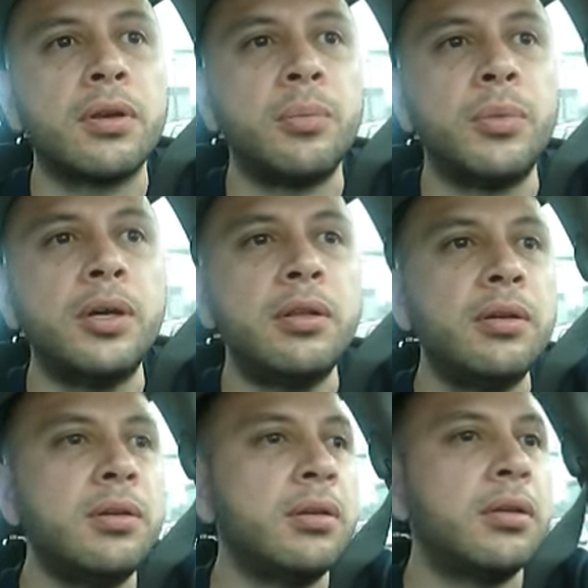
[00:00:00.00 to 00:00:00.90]
a
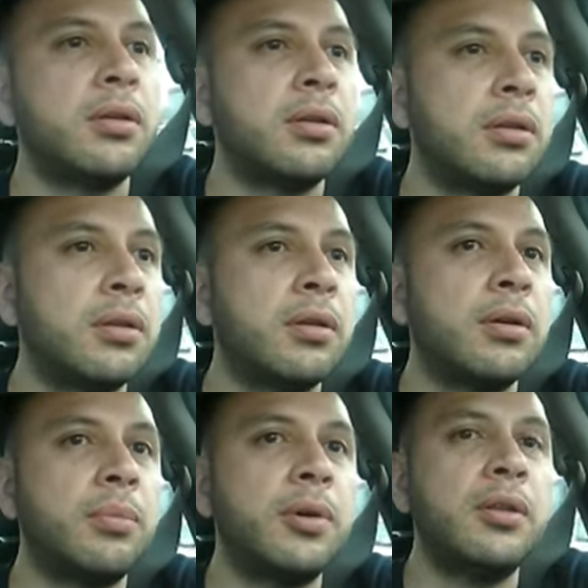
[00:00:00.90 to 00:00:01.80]
mother
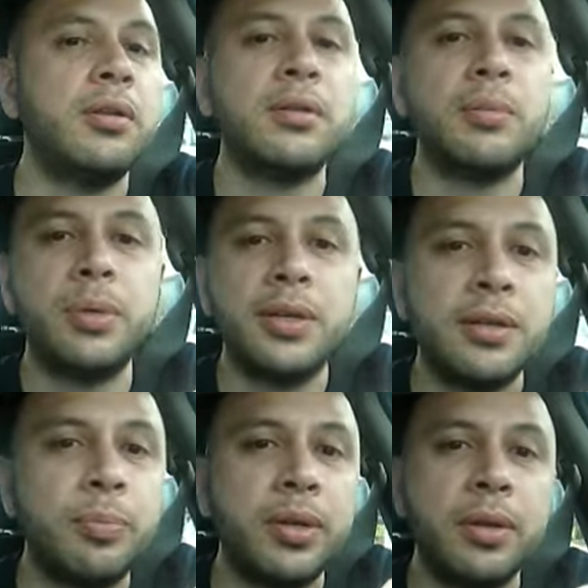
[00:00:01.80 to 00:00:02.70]
is the
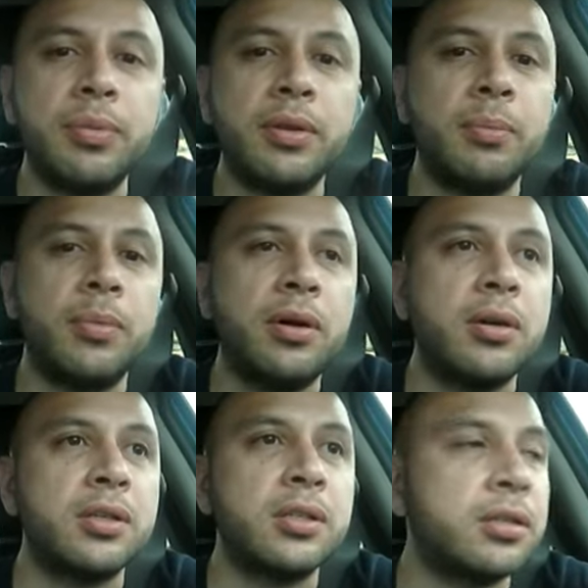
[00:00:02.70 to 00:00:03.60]
biggest pimp of them
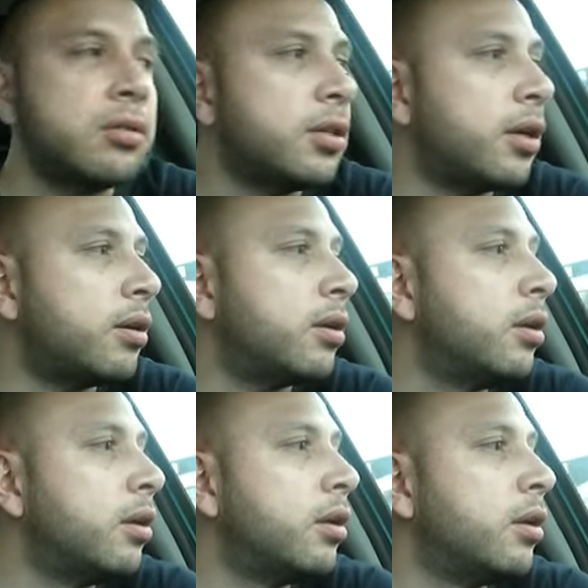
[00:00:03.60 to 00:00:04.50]
all, cause she'll tell
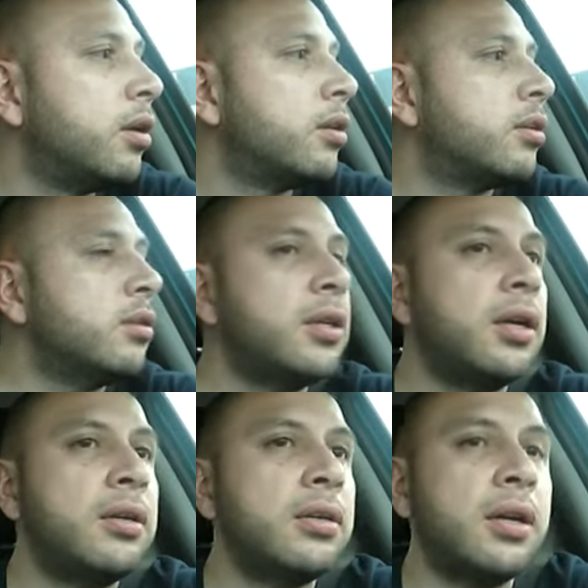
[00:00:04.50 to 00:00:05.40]

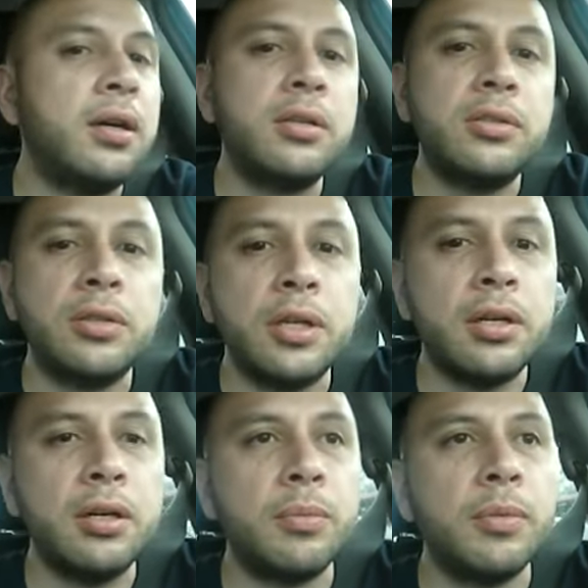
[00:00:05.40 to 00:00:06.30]
her daughter straight
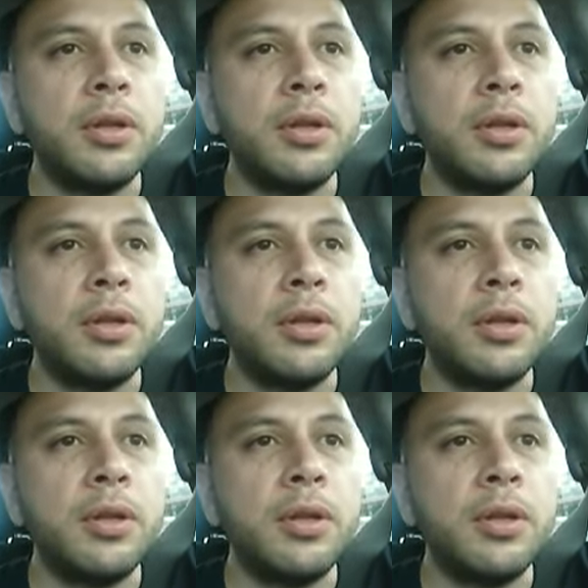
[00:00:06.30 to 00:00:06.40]
up,